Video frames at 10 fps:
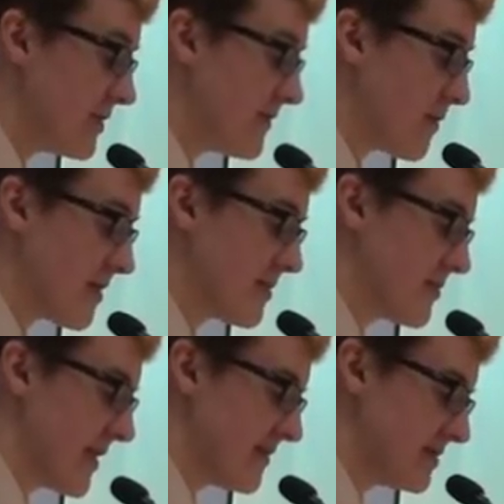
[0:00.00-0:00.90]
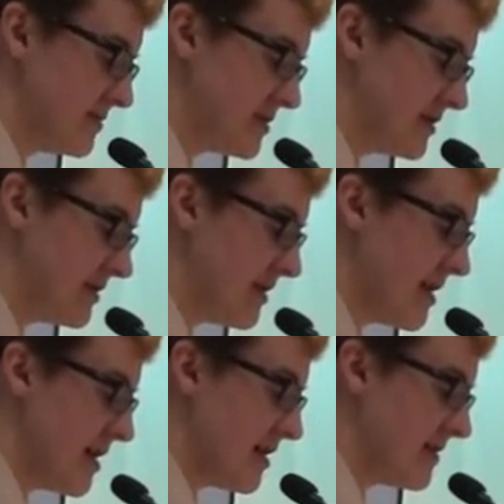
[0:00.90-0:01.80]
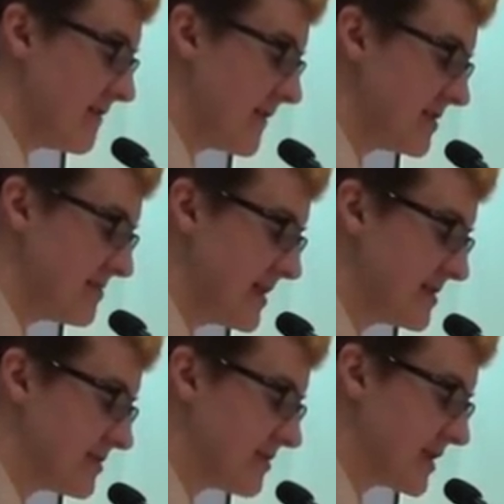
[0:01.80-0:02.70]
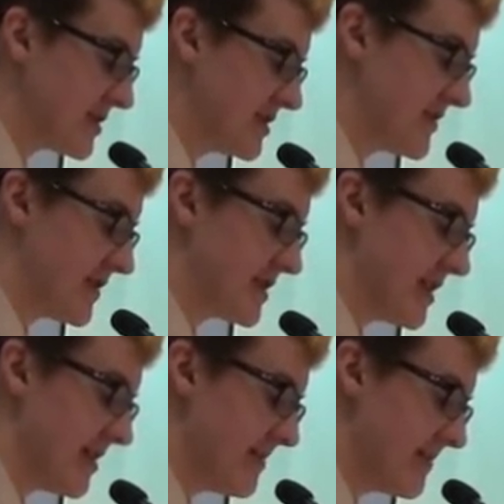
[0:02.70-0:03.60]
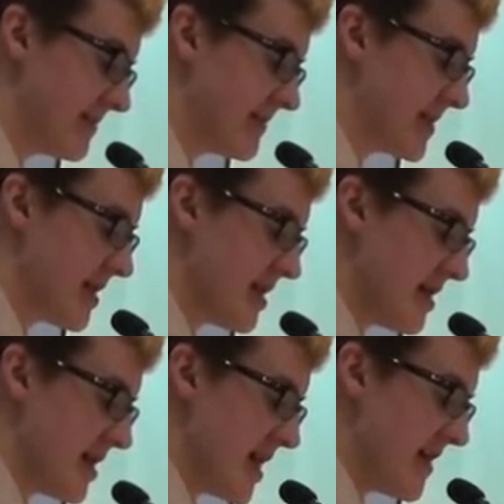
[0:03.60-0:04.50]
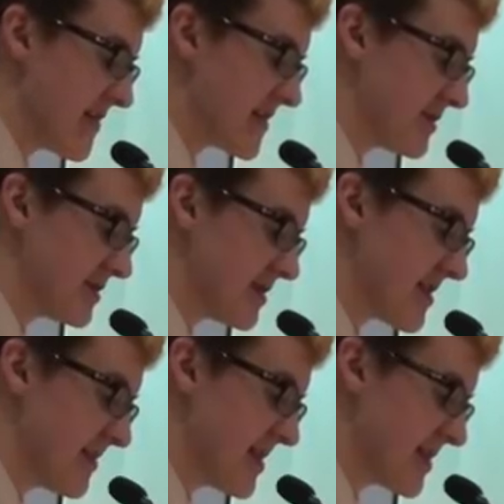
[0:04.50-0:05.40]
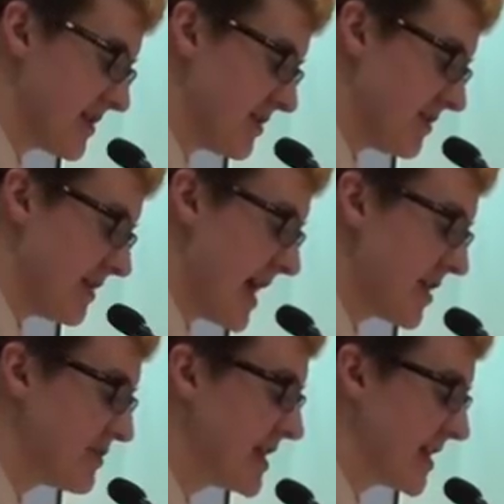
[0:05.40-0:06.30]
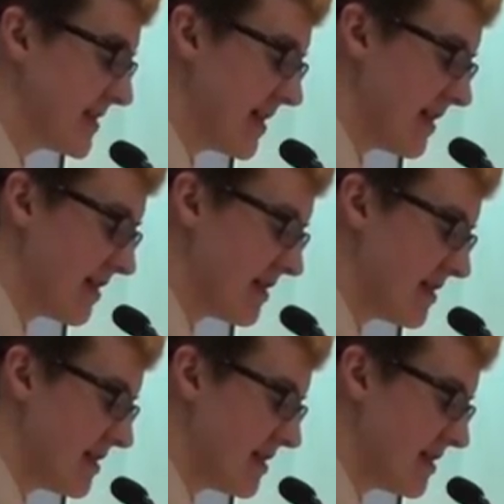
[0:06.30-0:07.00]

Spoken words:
Reform or revolution, the fundamental question of our time. If socialism is the goal, how do we get there?